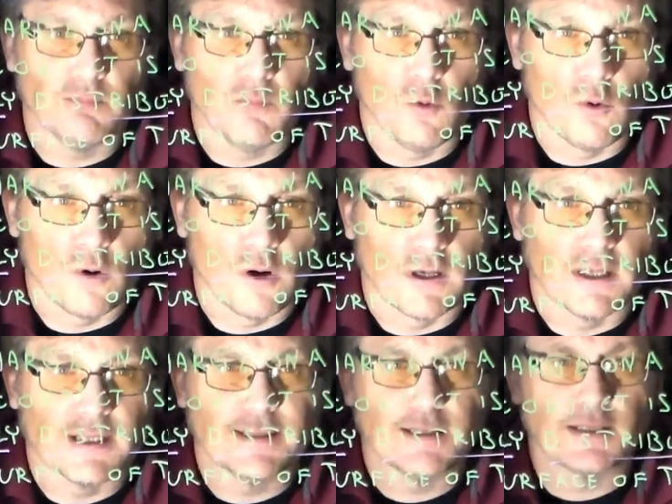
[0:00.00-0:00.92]

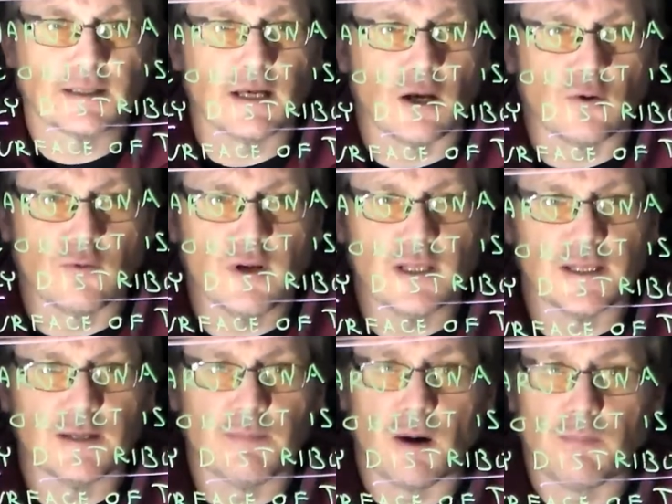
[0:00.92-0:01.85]
more
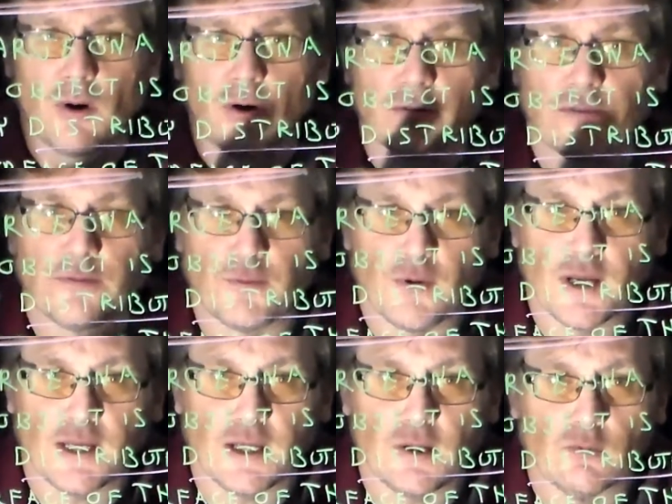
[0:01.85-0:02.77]
concretely about part
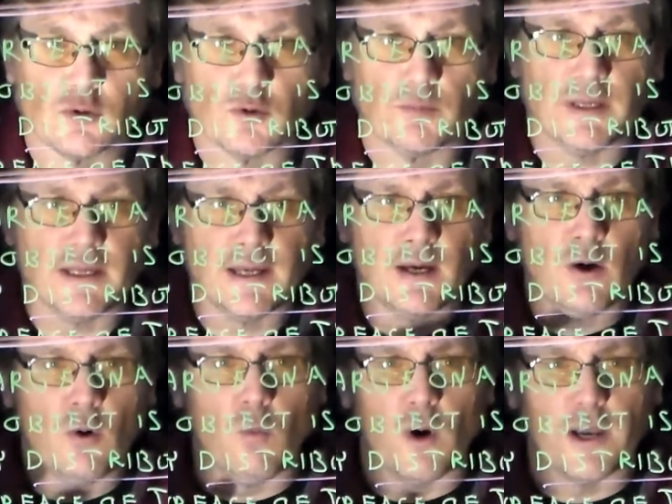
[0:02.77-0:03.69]
3, which will be
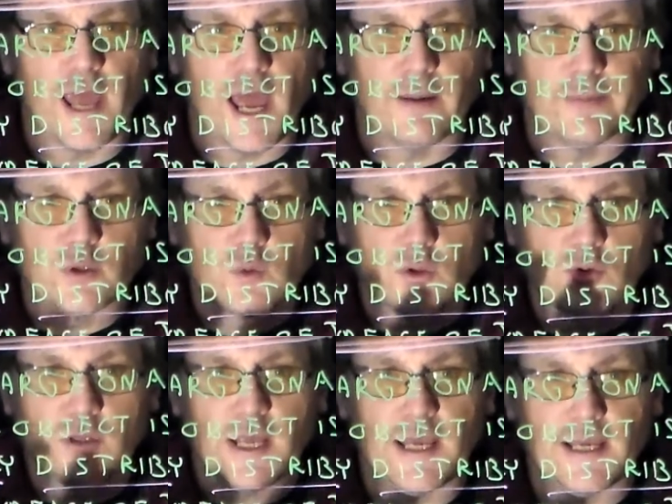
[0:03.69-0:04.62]
what happens when you
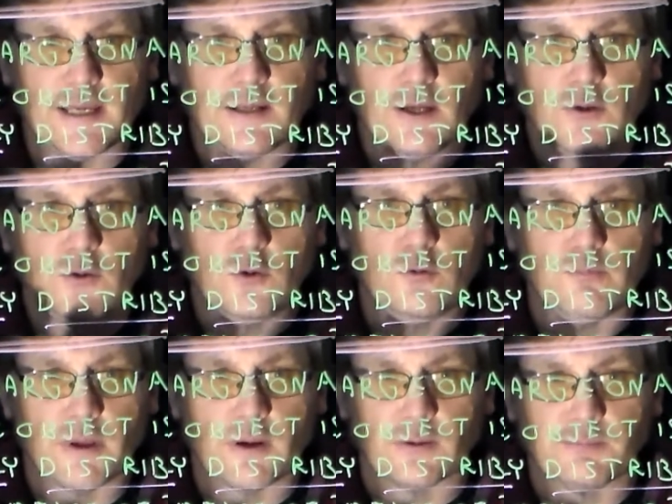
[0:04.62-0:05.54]
take two
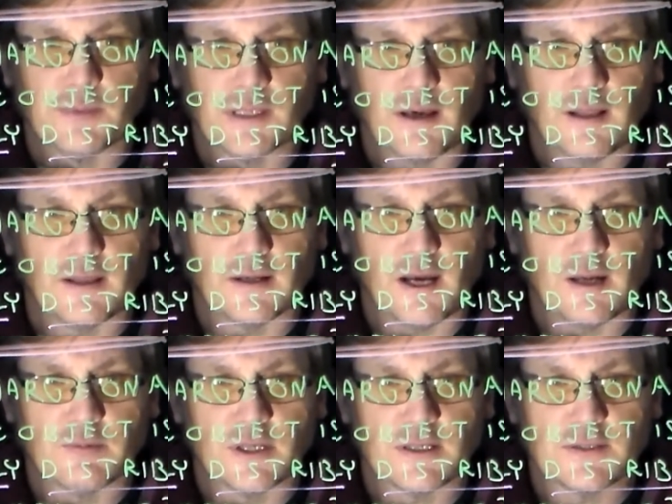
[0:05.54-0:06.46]
metallic
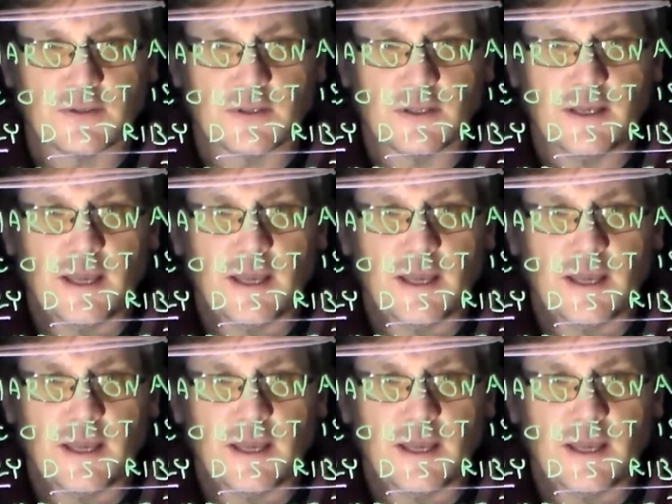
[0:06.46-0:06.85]
objects,